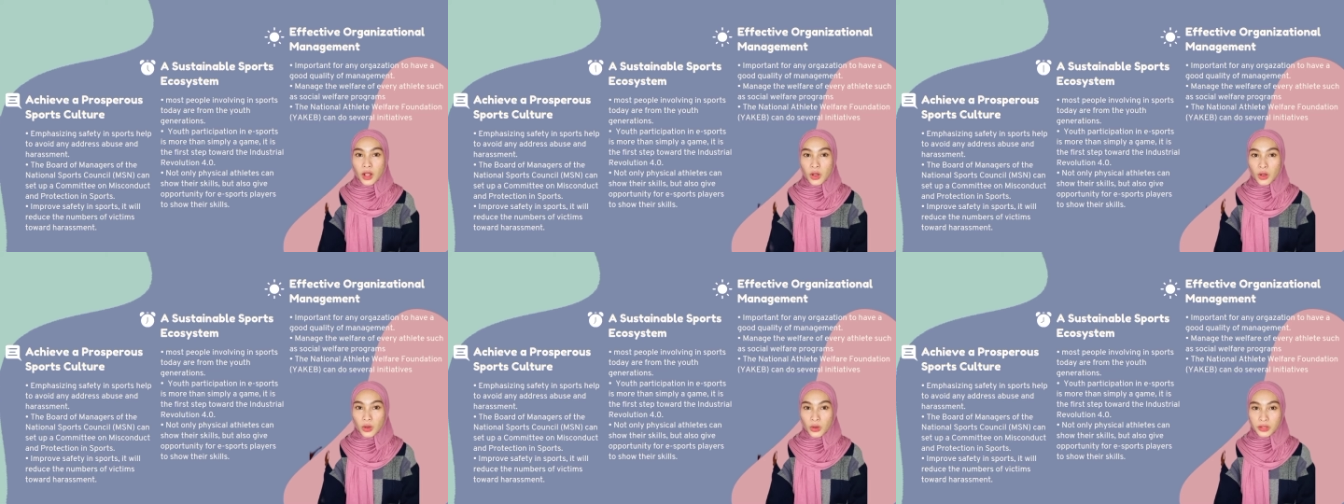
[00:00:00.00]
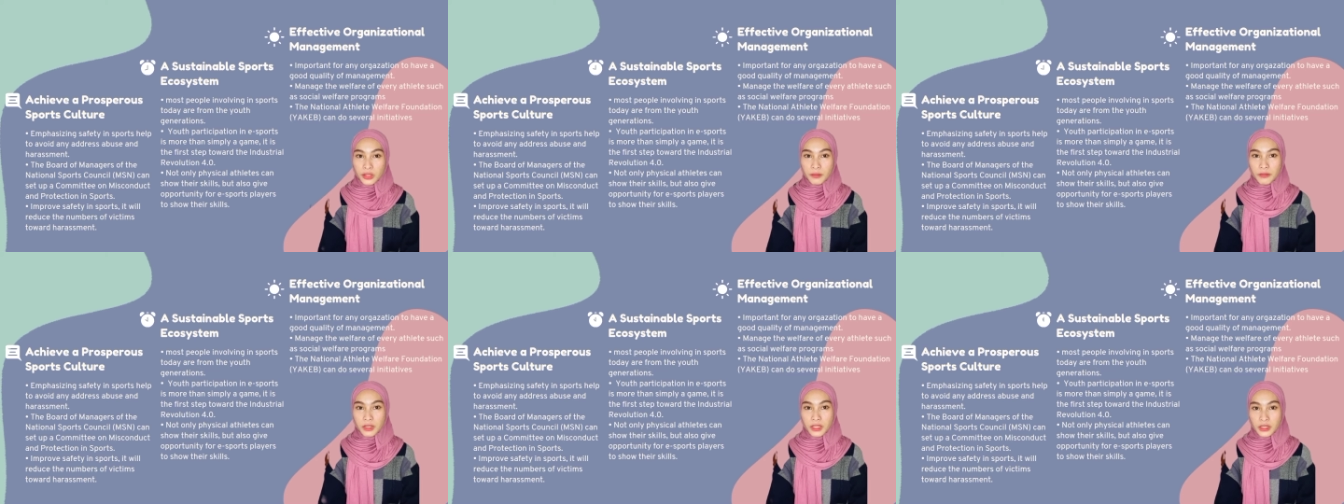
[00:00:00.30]

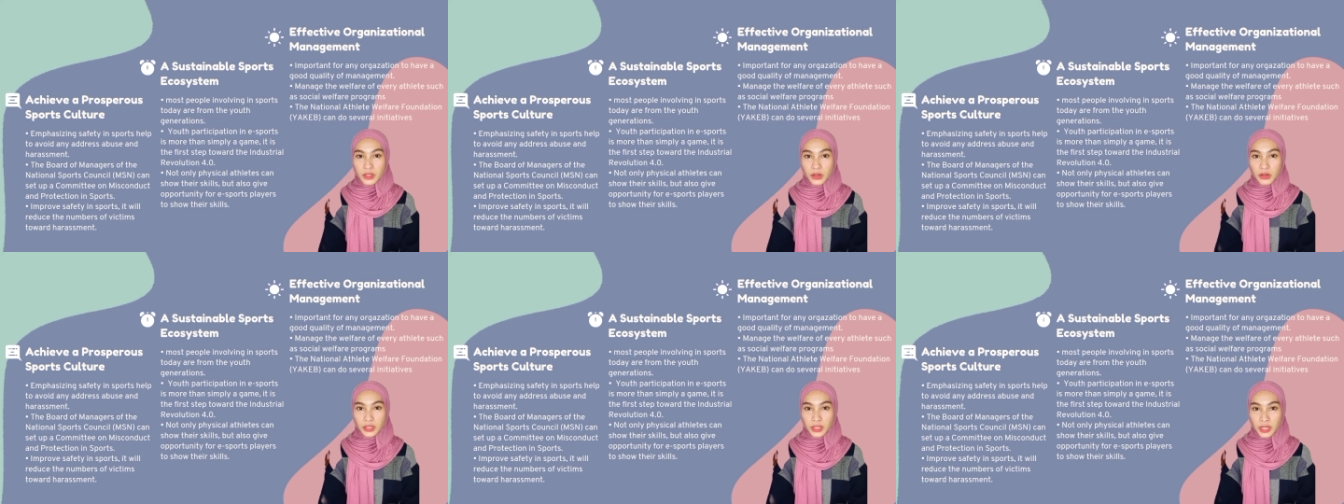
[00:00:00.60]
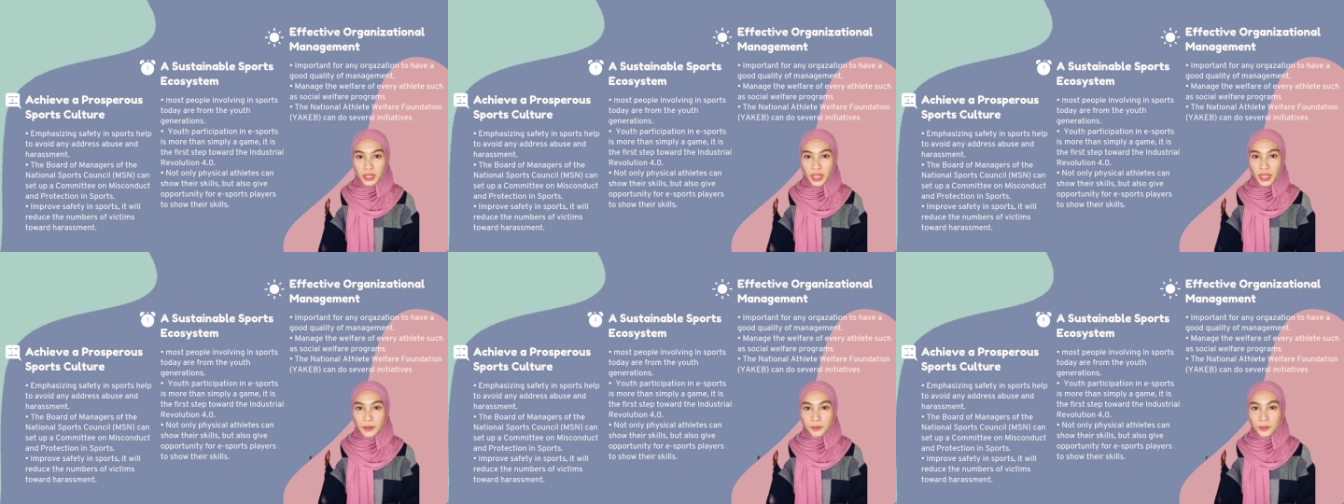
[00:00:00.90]
on
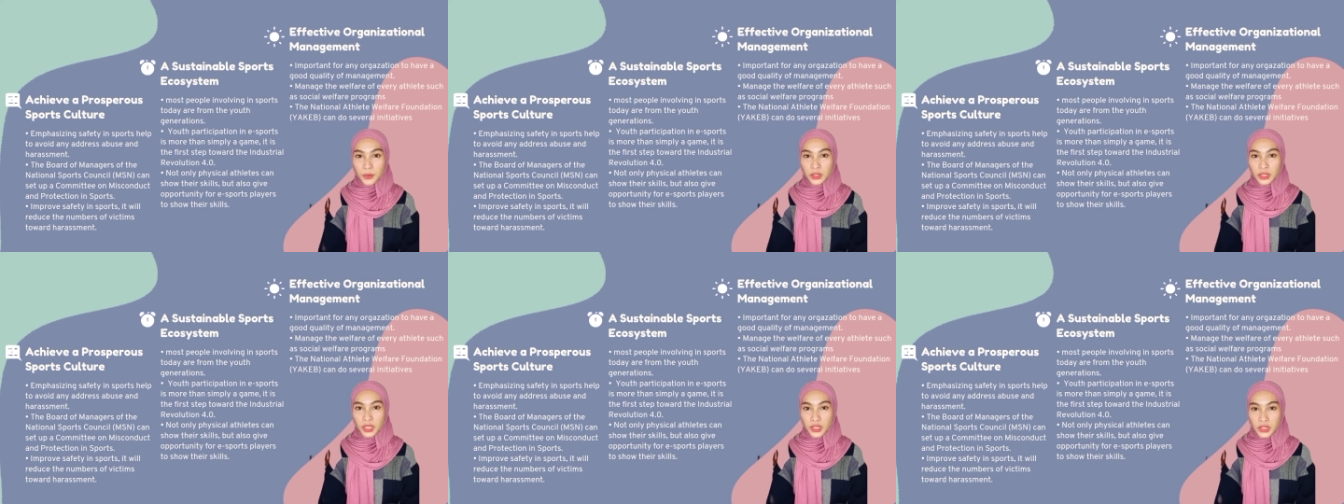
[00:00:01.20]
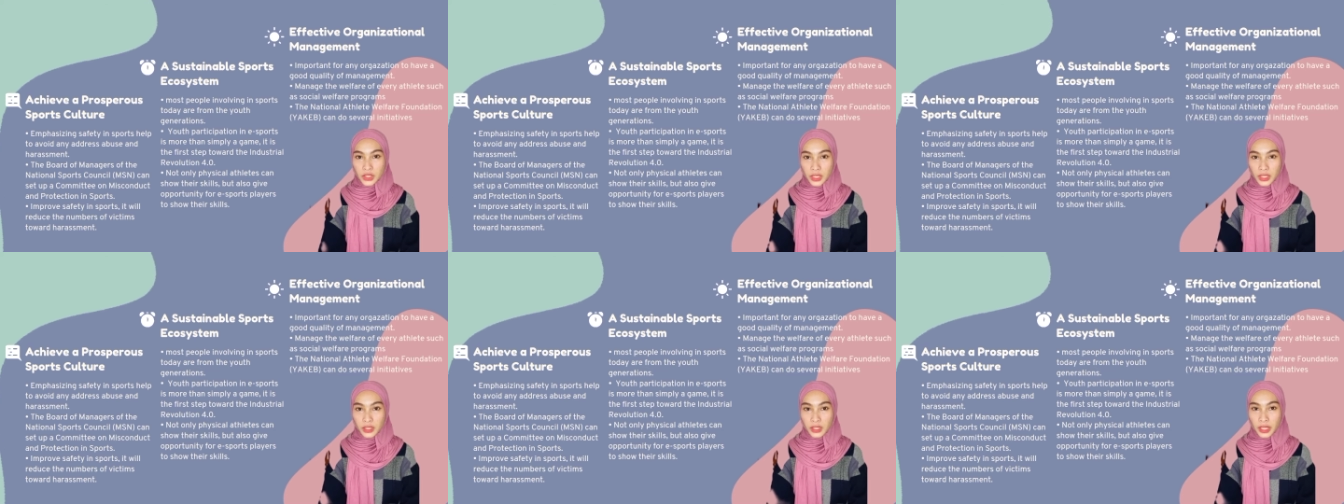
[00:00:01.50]
misconduct and
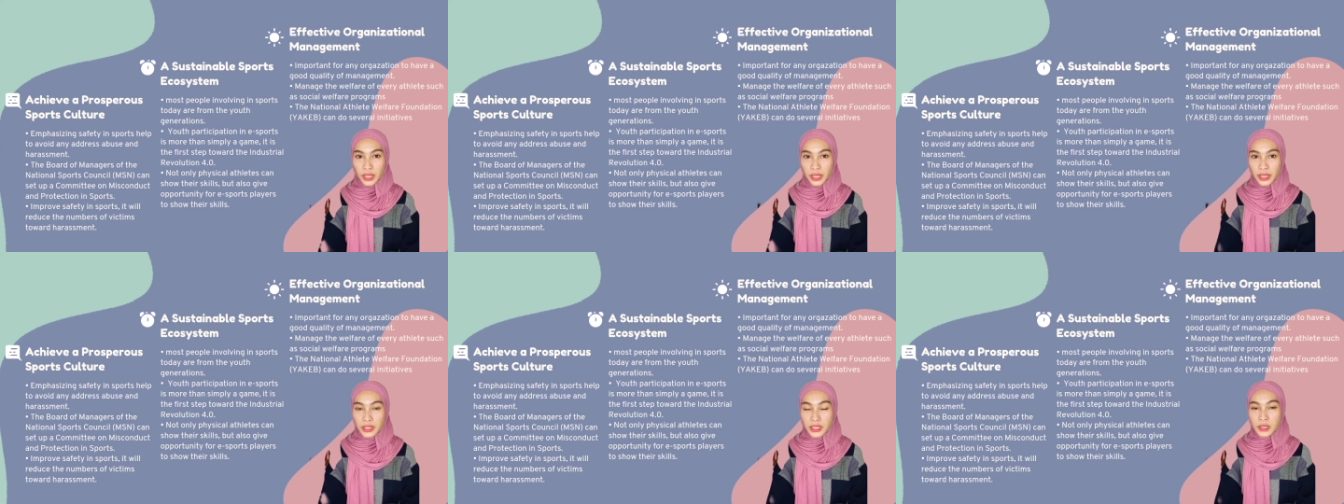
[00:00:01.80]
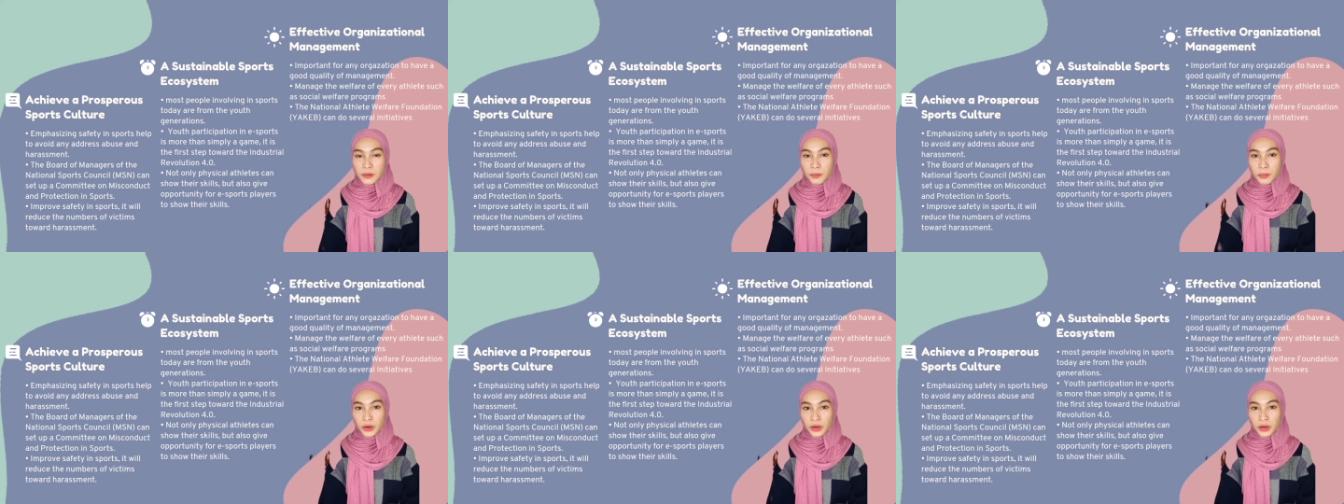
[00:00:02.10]
protection in
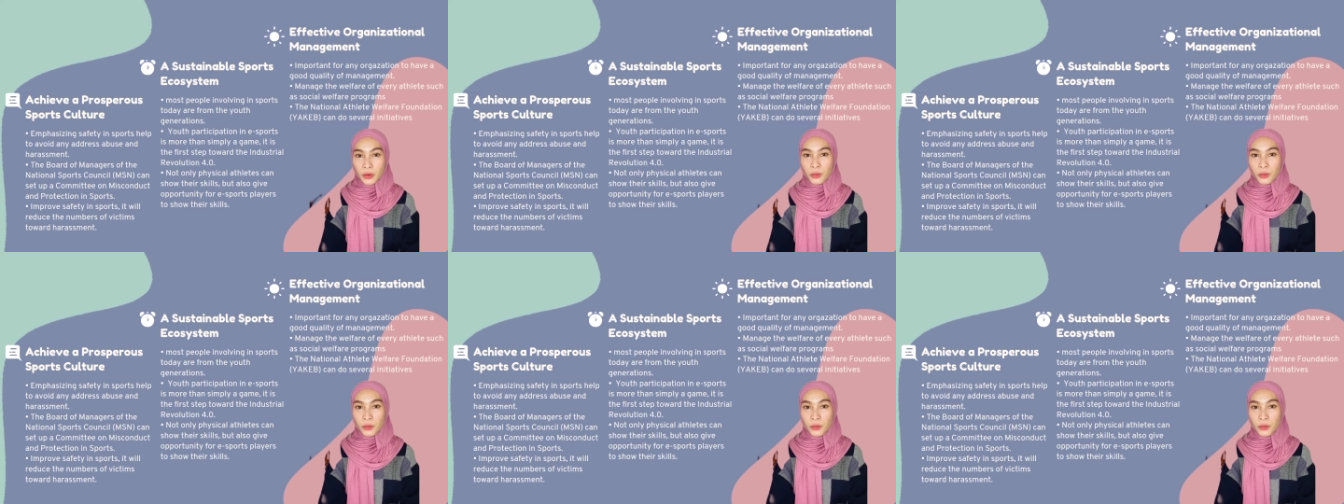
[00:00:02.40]
sport,